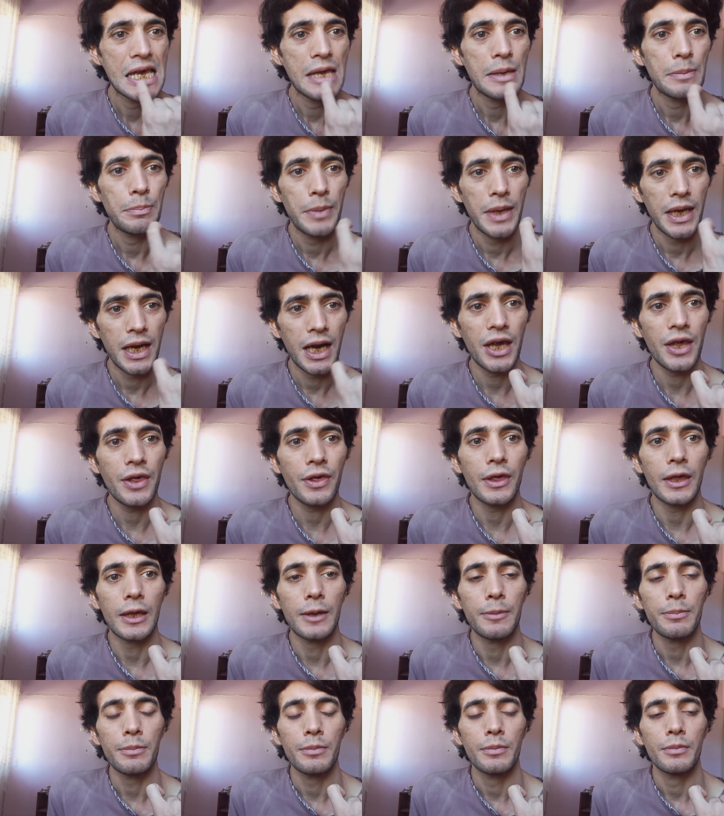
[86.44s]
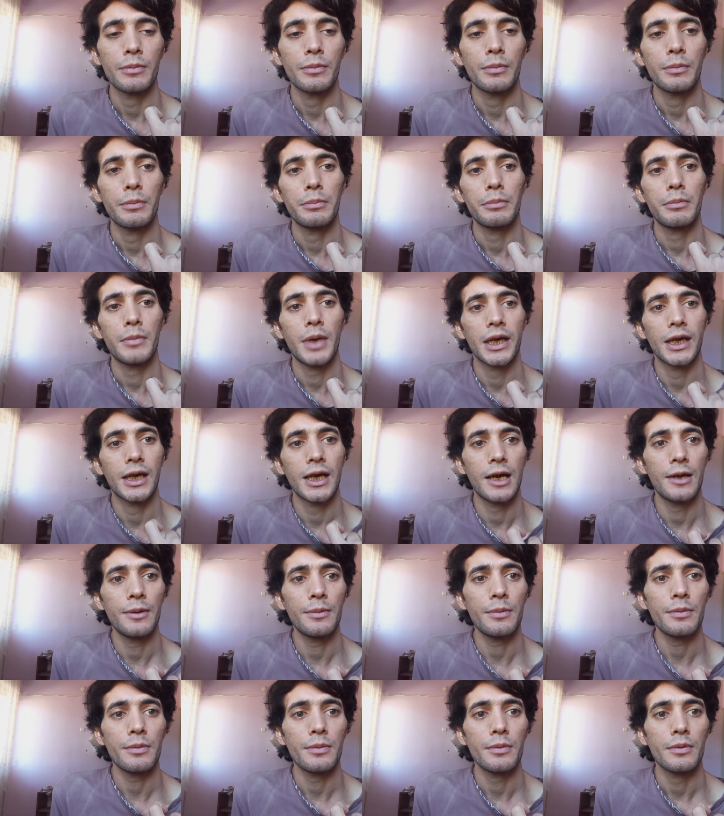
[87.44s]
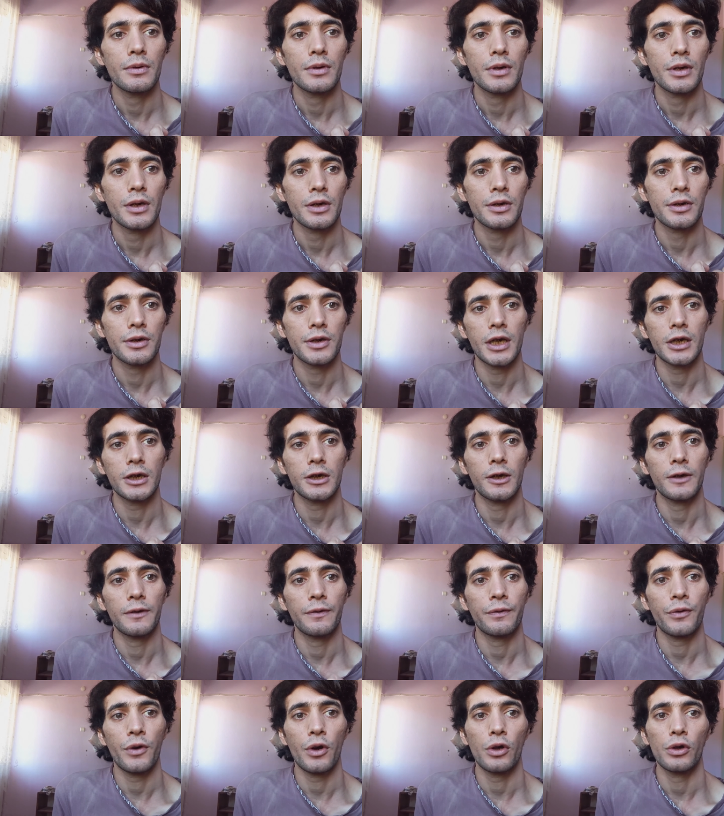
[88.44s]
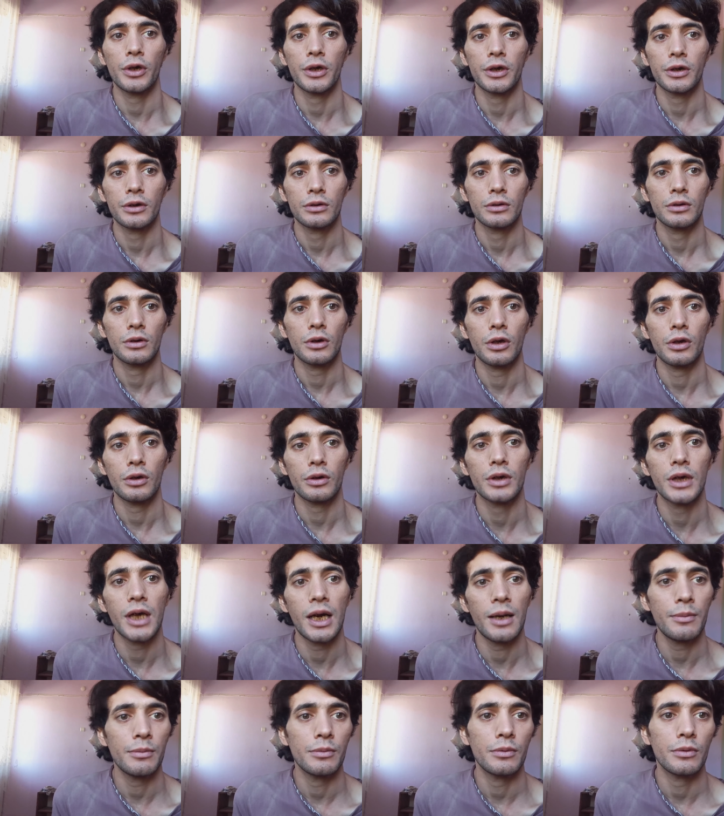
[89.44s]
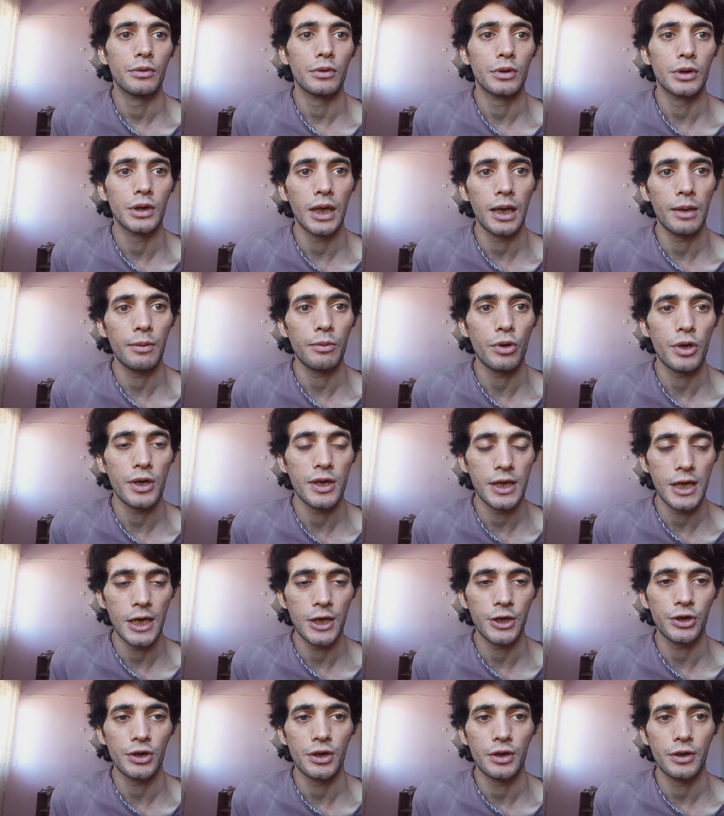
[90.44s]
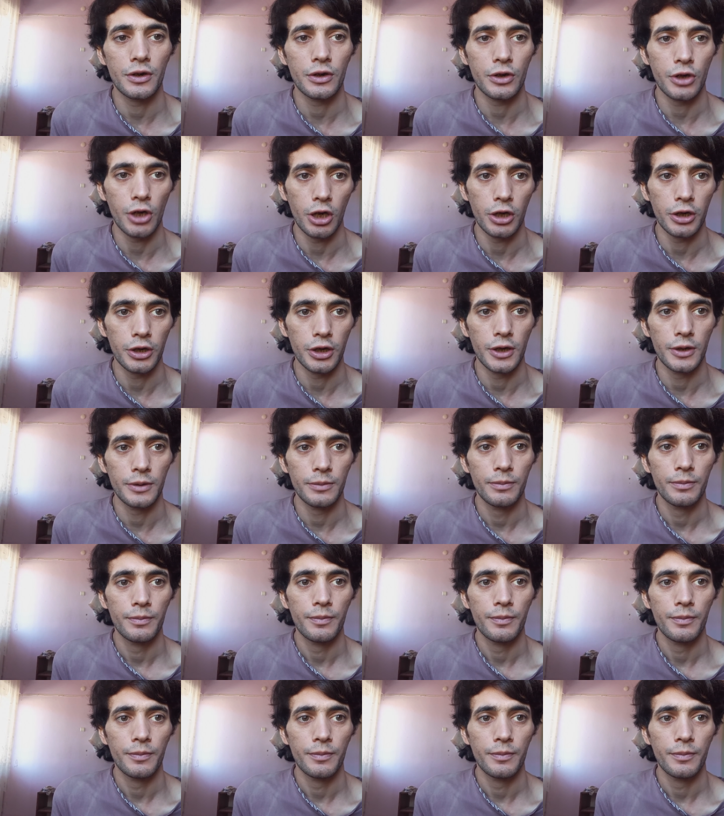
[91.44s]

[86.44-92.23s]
behind them my gum started falling or gun, gum recession started.